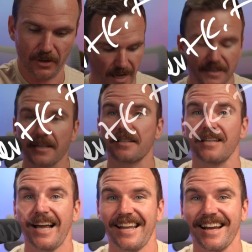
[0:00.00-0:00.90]
That's
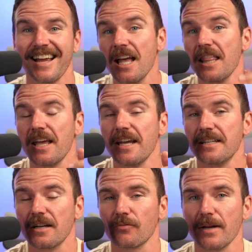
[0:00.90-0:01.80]
exciting. They
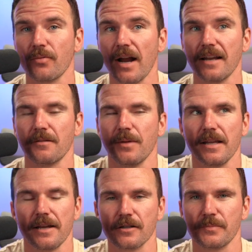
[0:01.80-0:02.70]
did a rebrand
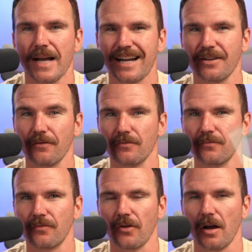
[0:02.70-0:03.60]
many years back
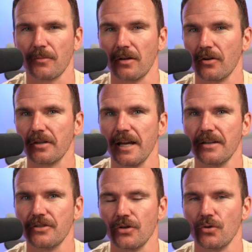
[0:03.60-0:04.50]
from ConvertKit
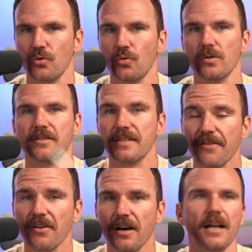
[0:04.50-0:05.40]
to
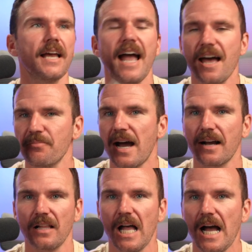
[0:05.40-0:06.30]
Seva. It had
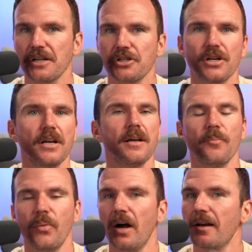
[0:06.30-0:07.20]
backlash,
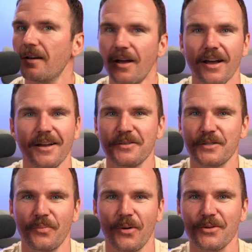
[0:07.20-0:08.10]
but
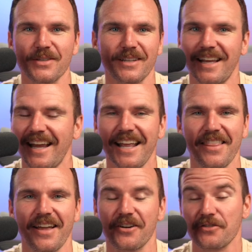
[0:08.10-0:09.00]
supposedly
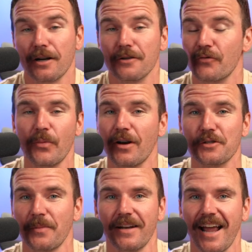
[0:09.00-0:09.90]
they're suckers for
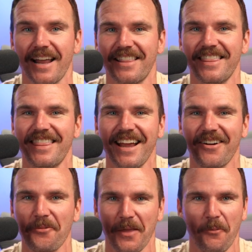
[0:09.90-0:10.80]
punishment, and they
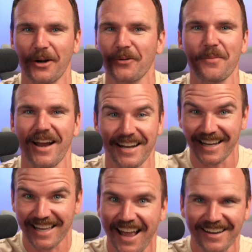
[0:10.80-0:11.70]
want to rebrand
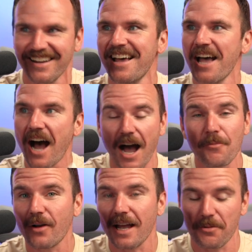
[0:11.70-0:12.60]
again.
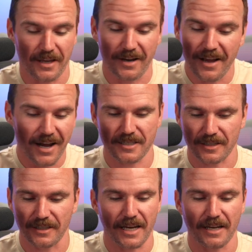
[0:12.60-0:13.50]
I'm okay with it. It's
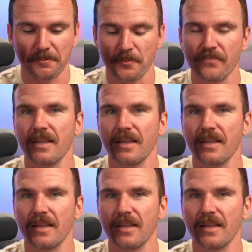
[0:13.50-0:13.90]
clean,